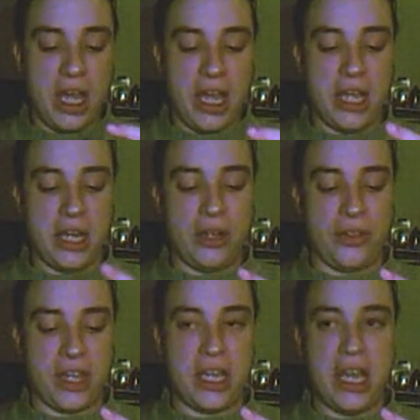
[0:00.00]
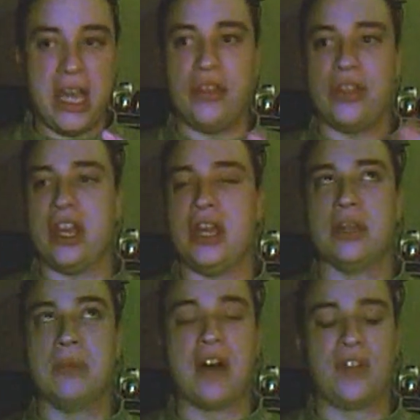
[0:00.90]
In
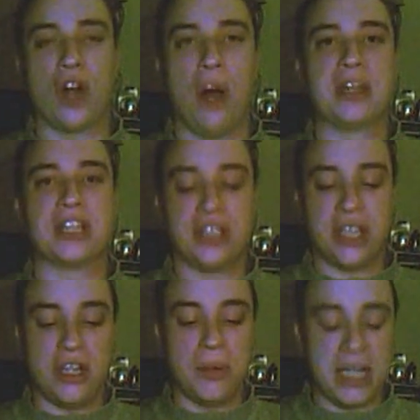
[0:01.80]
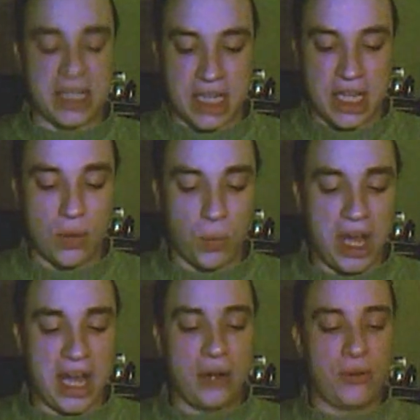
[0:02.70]
the Marvel Comics continuity,
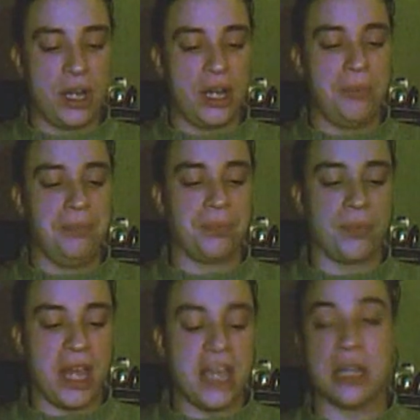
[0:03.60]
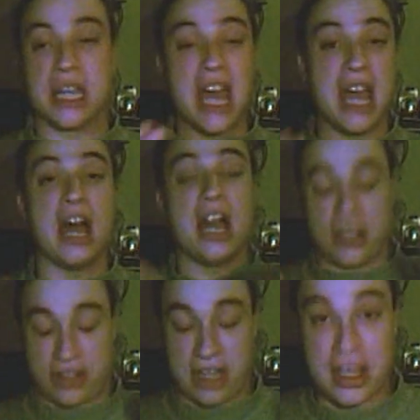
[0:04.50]
where he's again,
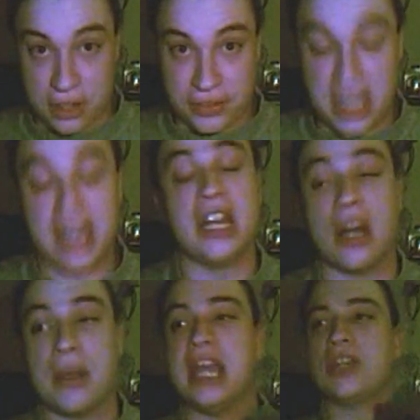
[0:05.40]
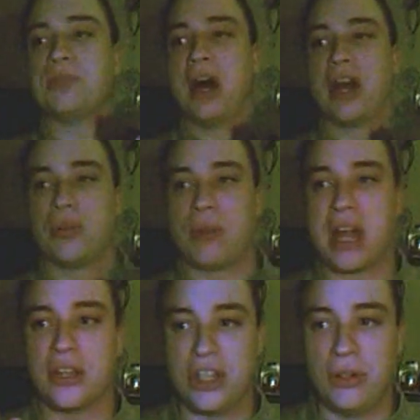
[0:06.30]
as I've said, you know, he is part of the
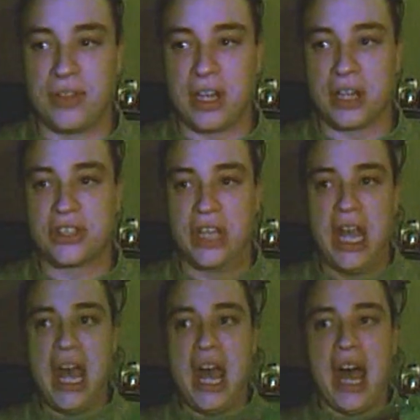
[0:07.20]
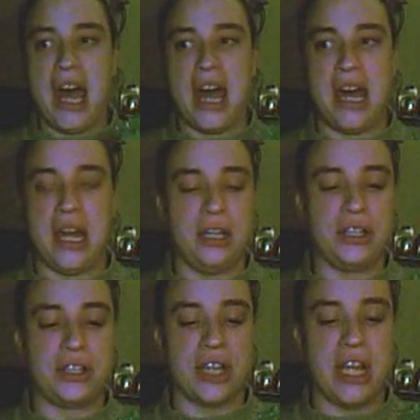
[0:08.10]
Wreckers universe,
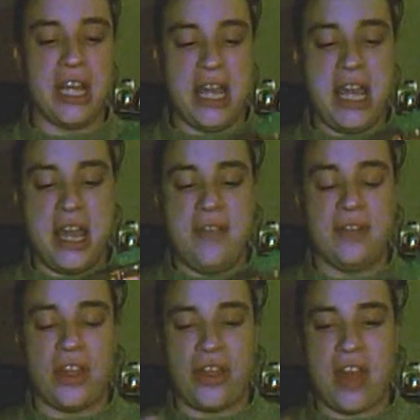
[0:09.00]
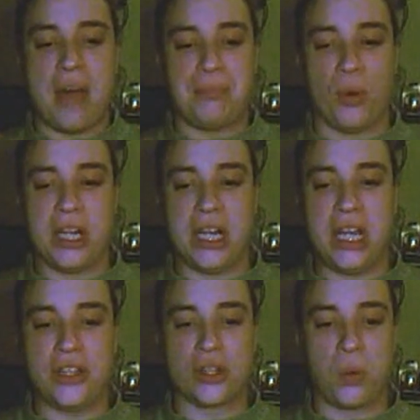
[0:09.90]
and he, even at that point,
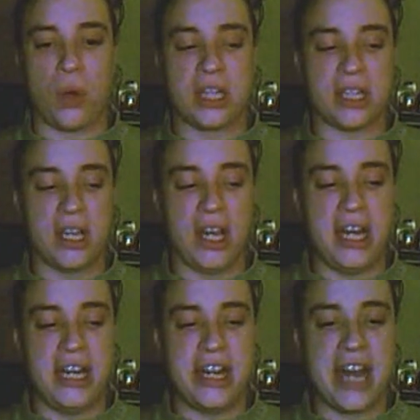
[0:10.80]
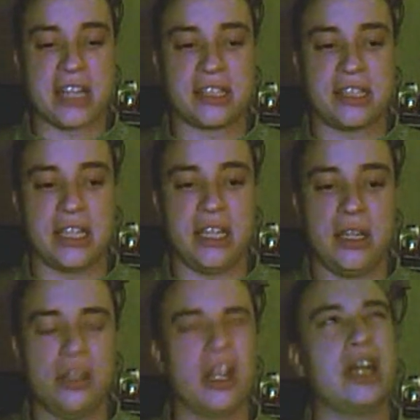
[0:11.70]
he's quite a nasty